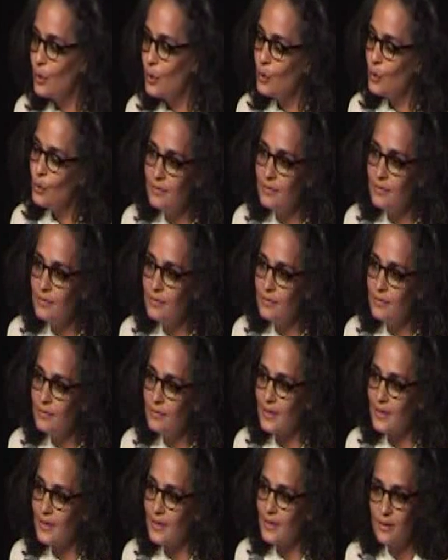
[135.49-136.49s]
who
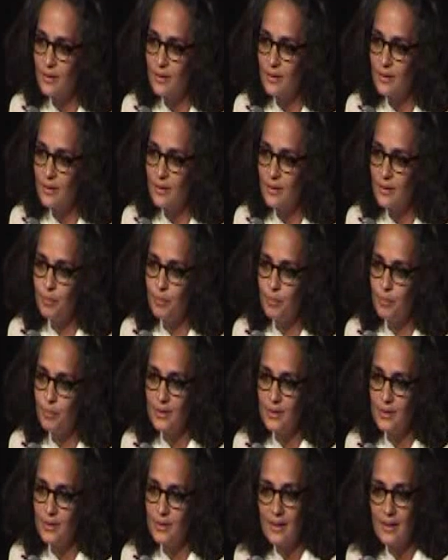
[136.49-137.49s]
live in one of the
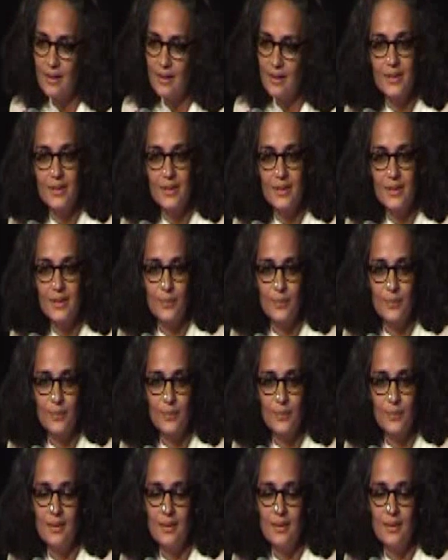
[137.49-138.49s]
poorest countries in the
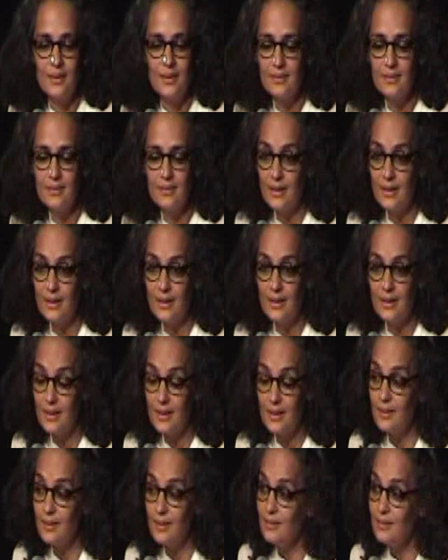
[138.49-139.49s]
world,
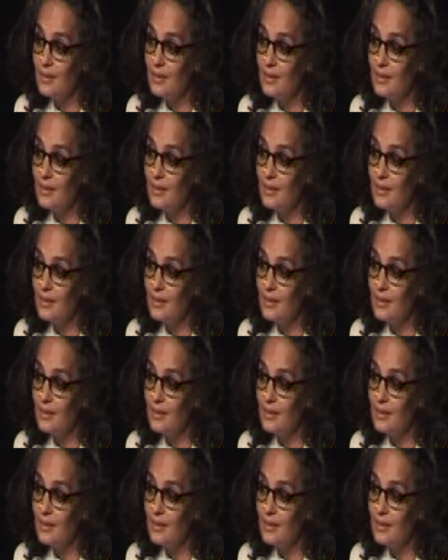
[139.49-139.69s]
India,